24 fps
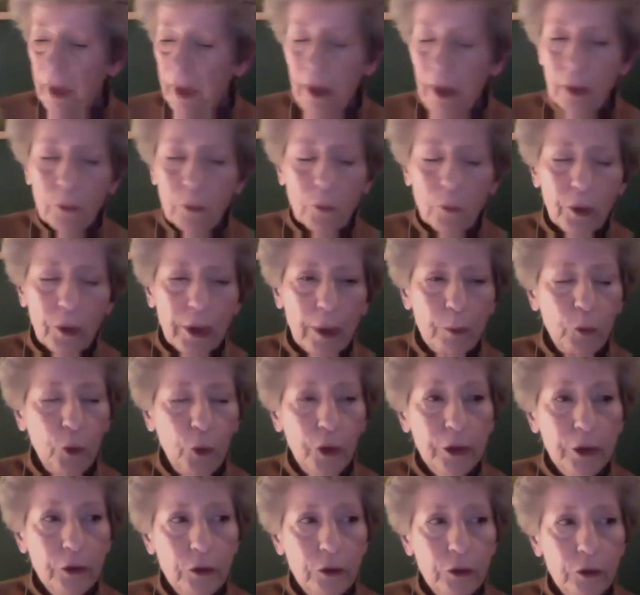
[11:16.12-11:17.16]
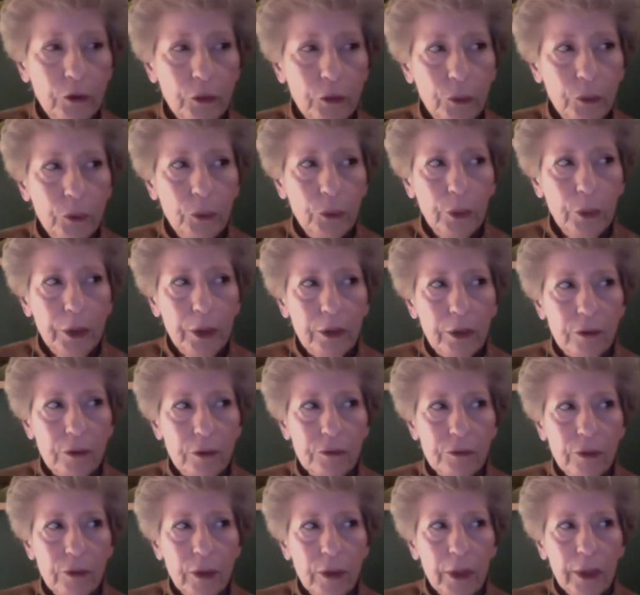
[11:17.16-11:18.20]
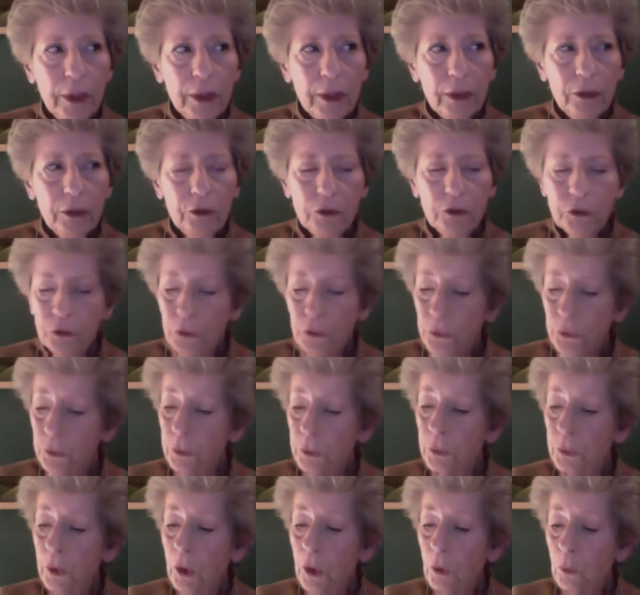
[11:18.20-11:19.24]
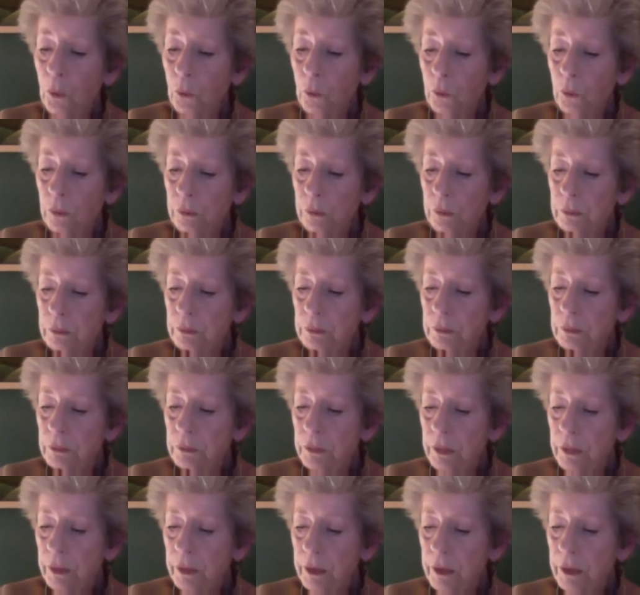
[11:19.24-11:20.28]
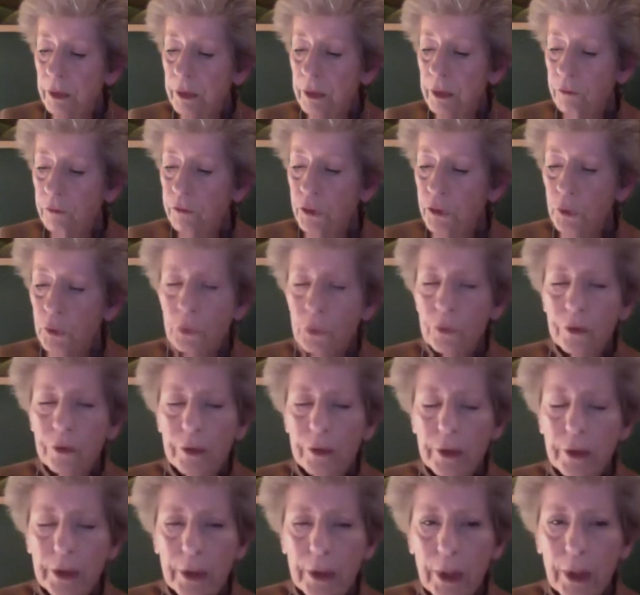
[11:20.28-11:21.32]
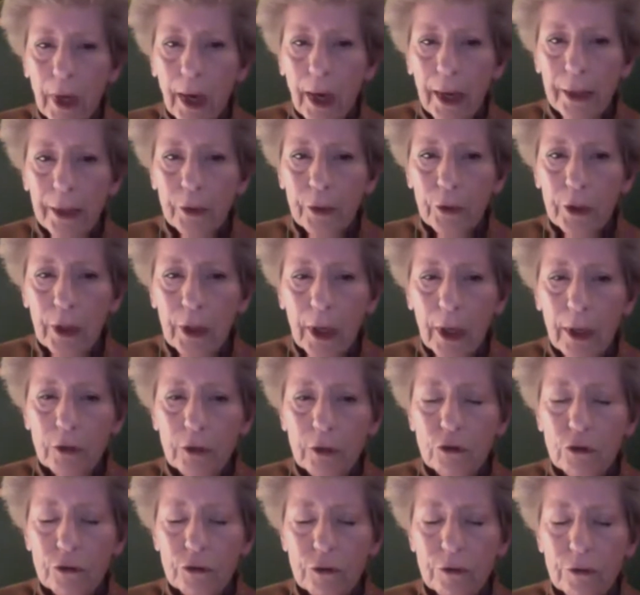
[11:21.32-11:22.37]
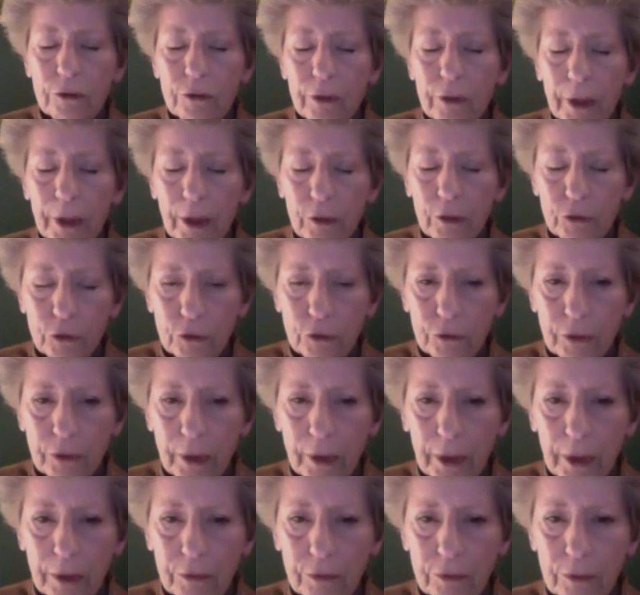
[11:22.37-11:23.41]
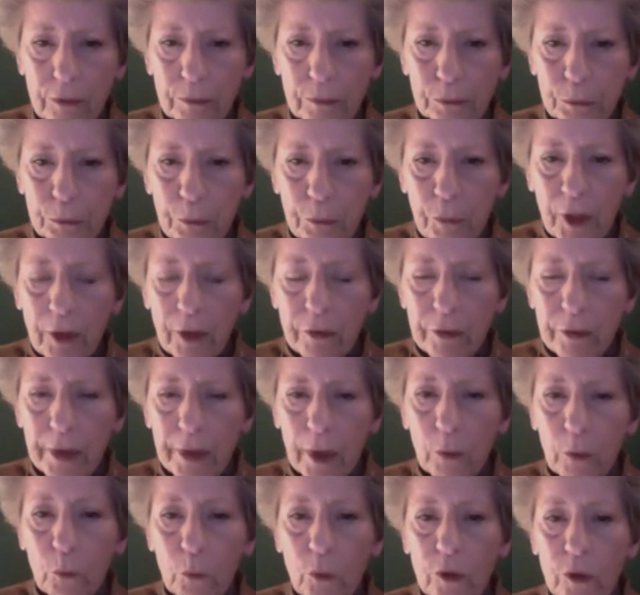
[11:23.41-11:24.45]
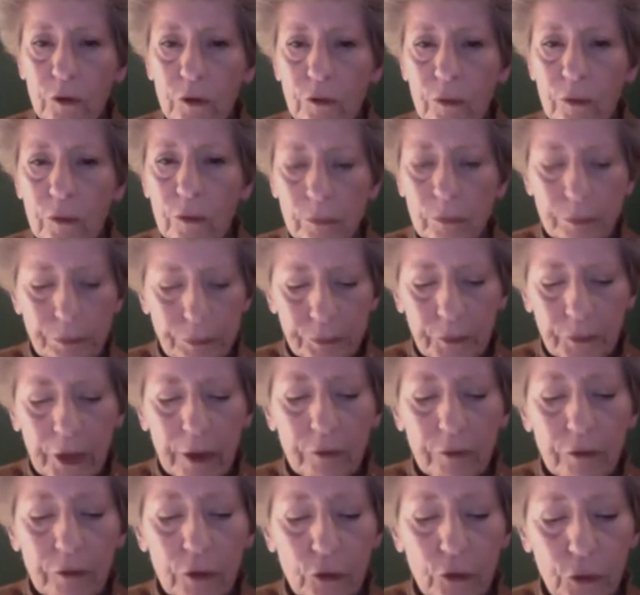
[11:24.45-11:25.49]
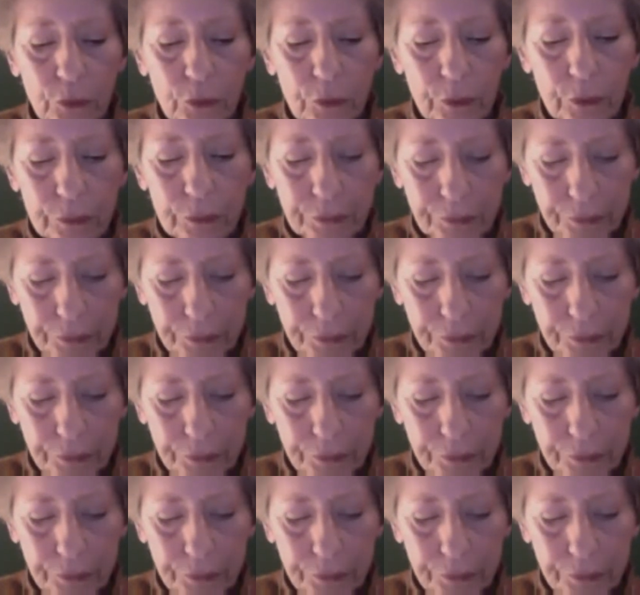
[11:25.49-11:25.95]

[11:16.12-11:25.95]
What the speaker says: What I'm going to do is to give you the higher consciousness exercise that was given to